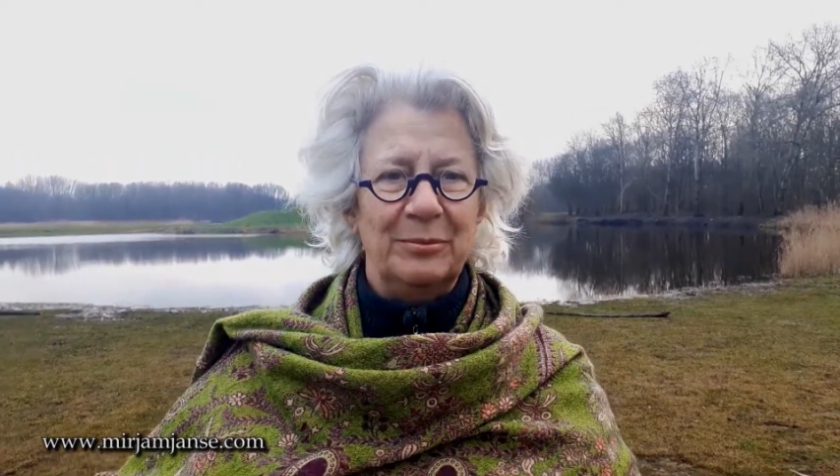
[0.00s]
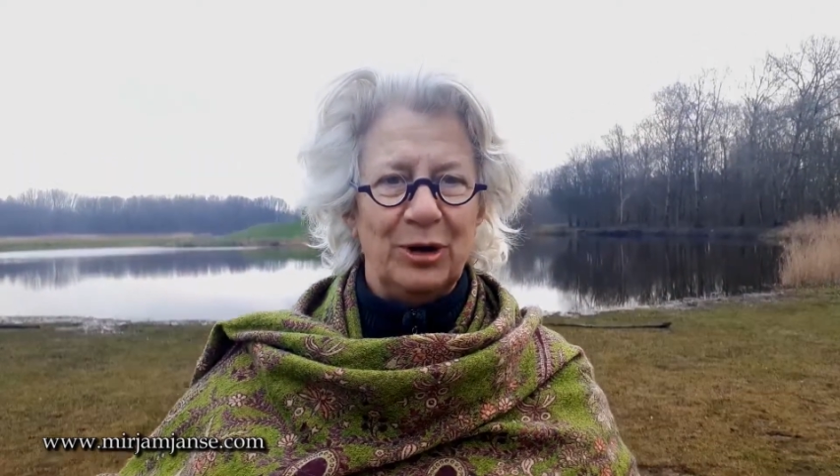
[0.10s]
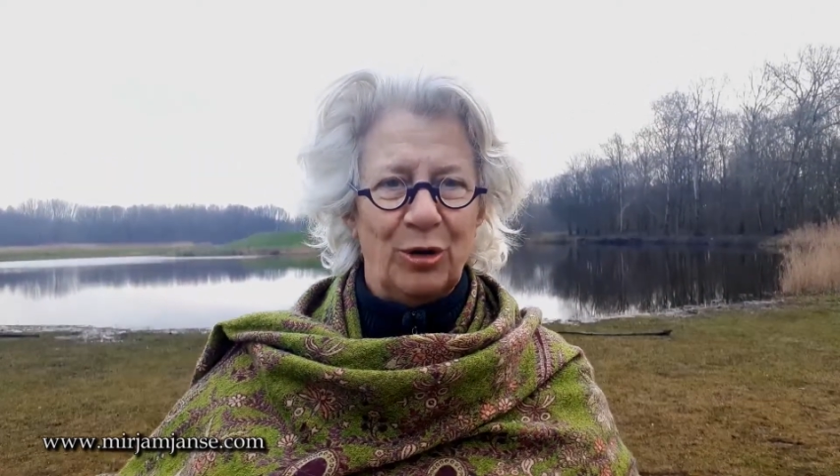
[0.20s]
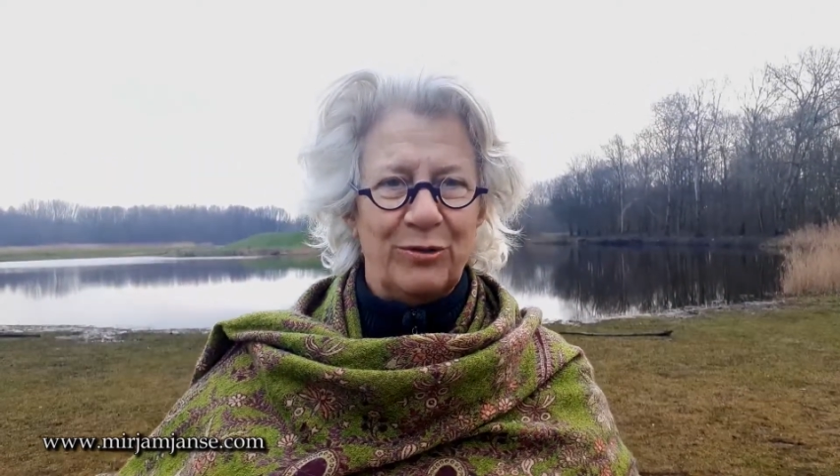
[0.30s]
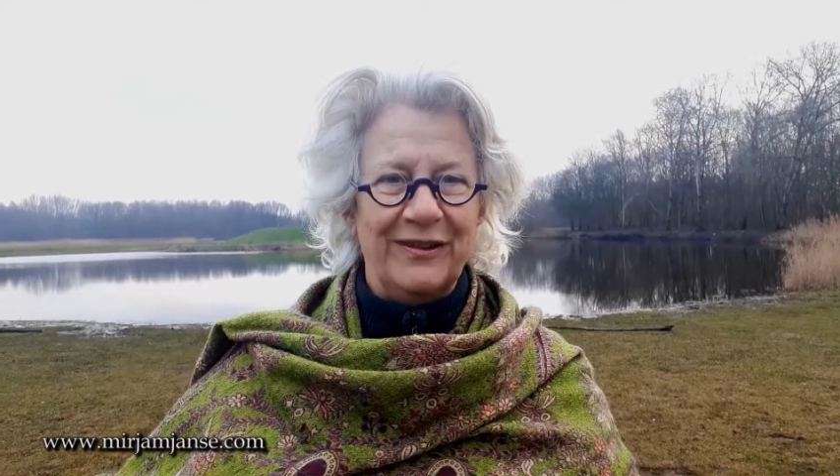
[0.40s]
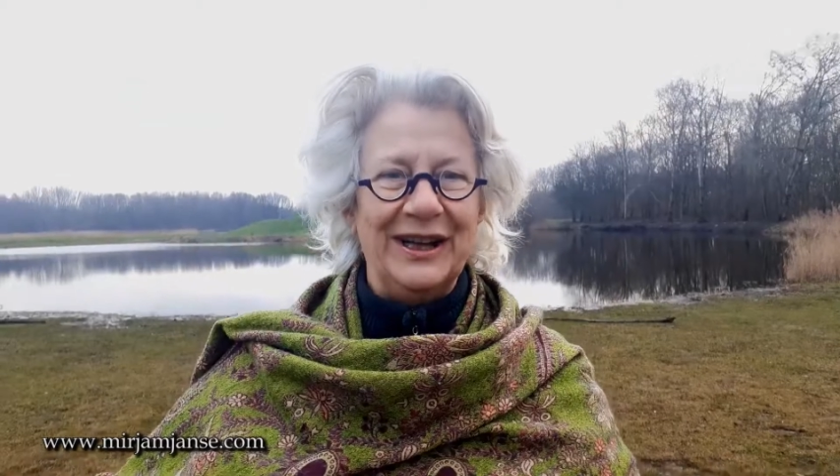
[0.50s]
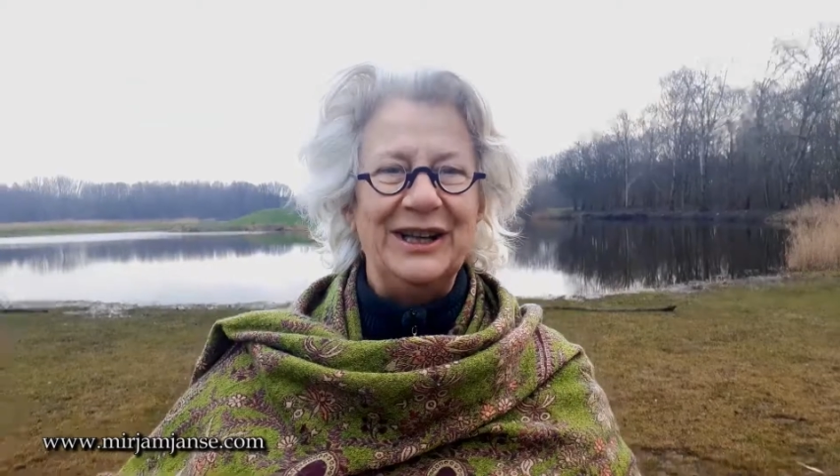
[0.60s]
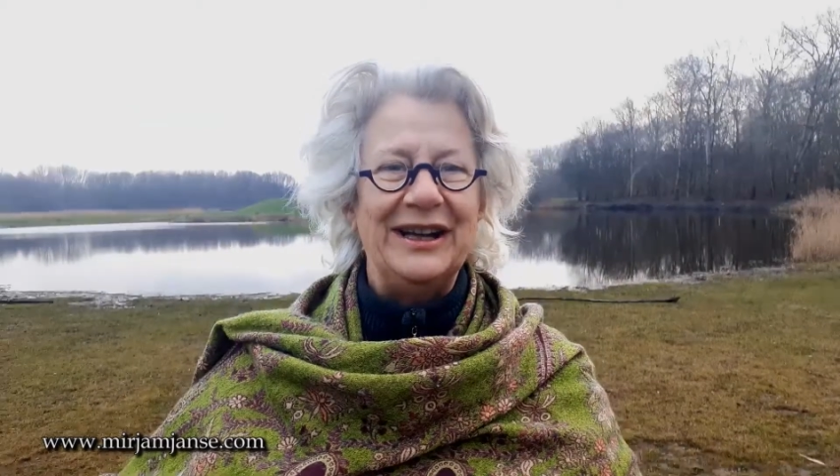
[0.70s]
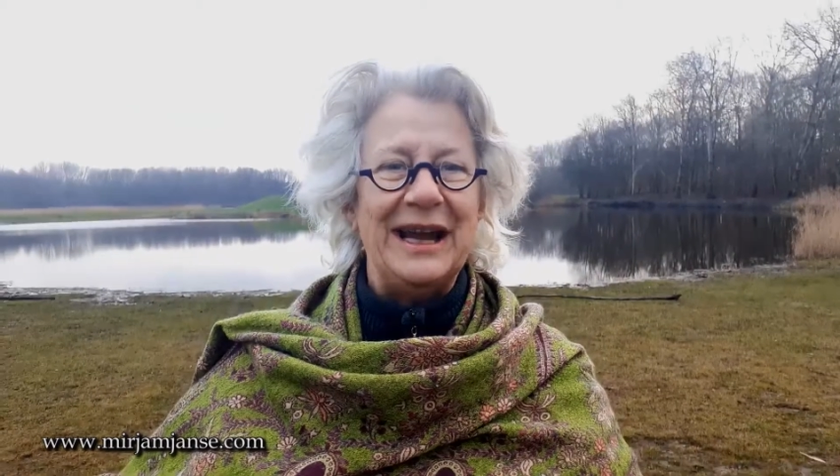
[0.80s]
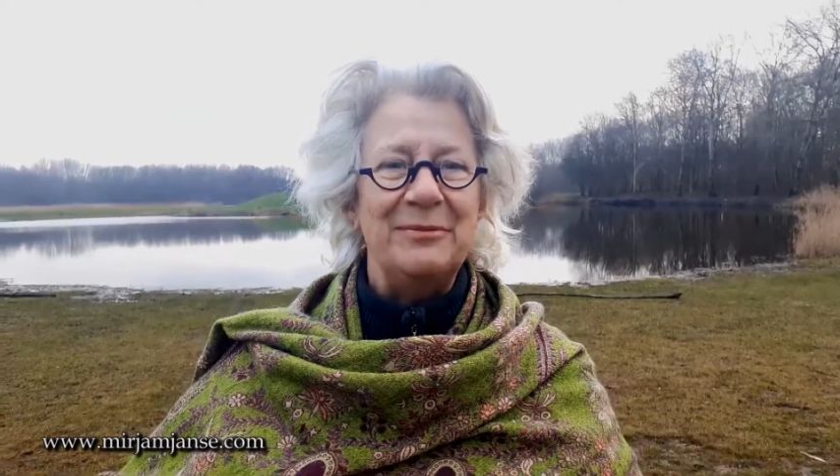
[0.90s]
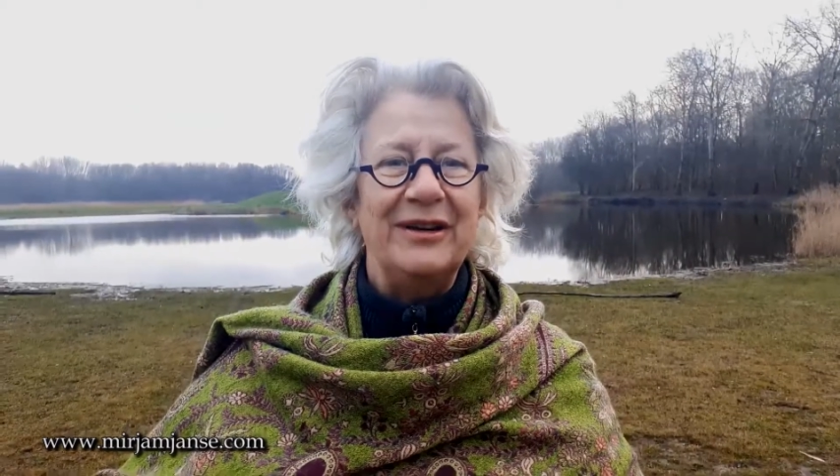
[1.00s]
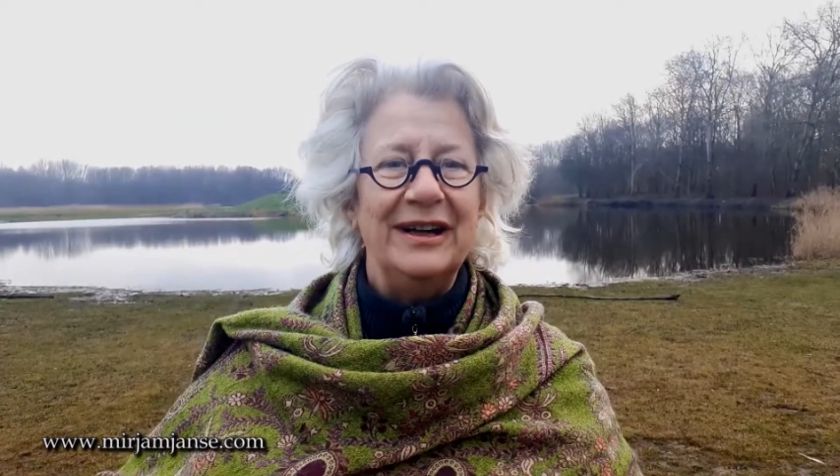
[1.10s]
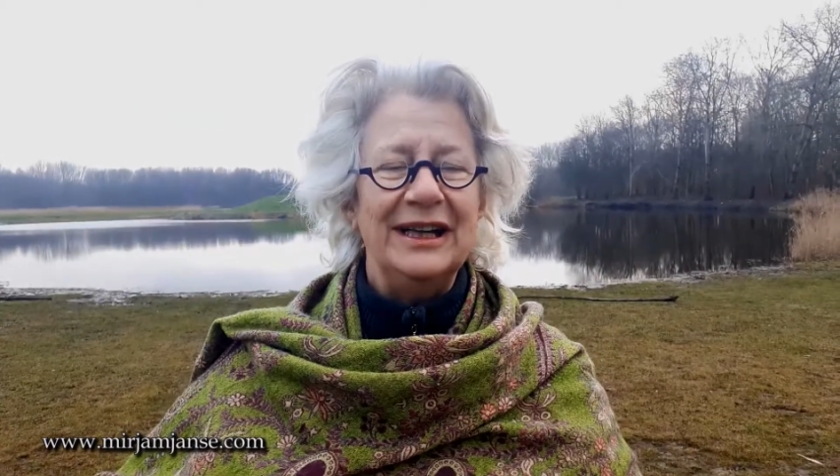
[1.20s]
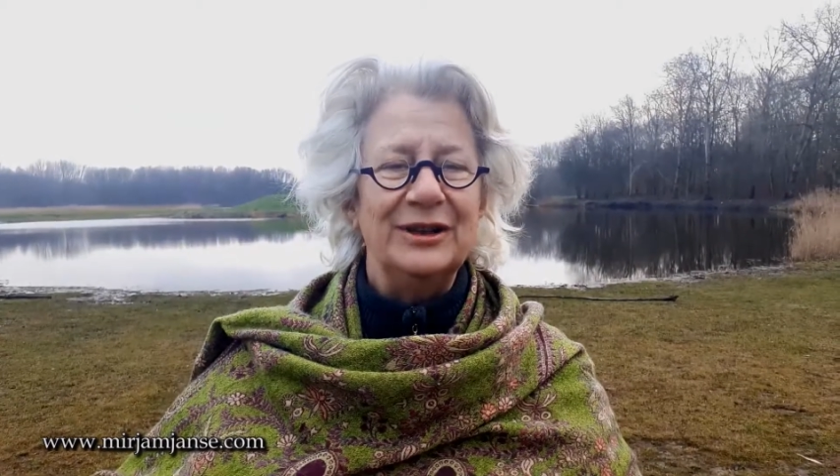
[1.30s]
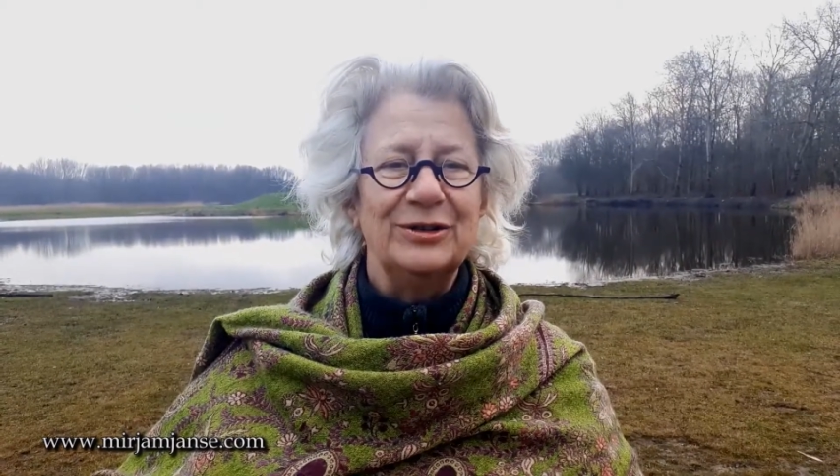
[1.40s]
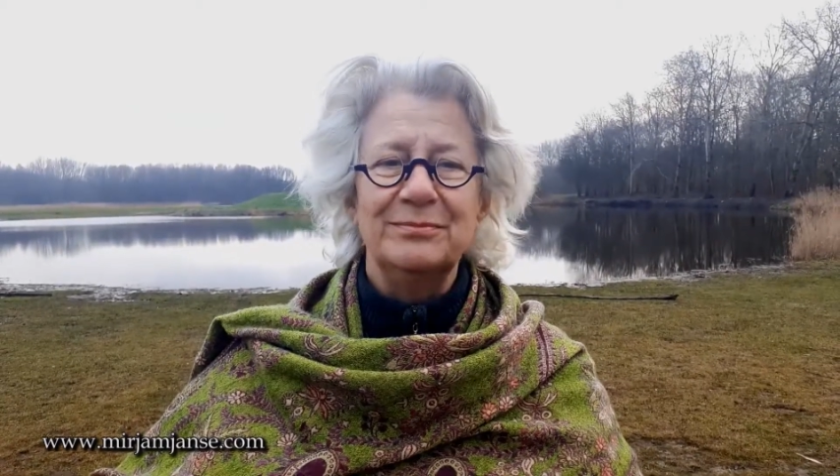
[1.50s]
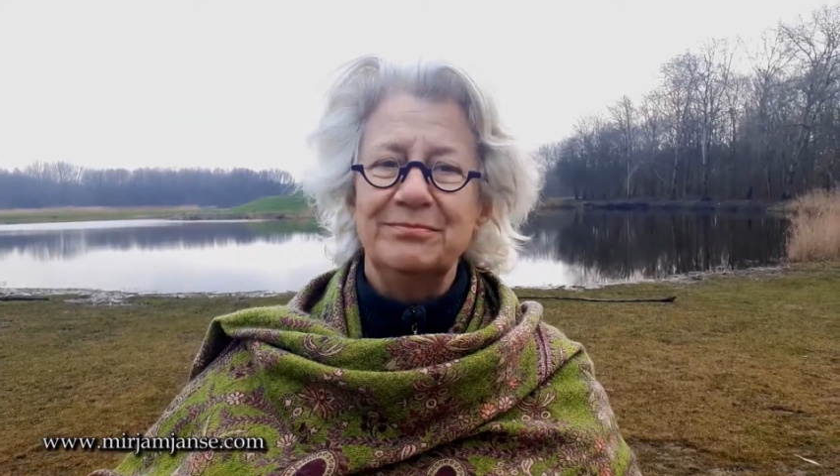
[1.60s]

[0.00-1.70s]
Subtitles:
lowering the camera a little,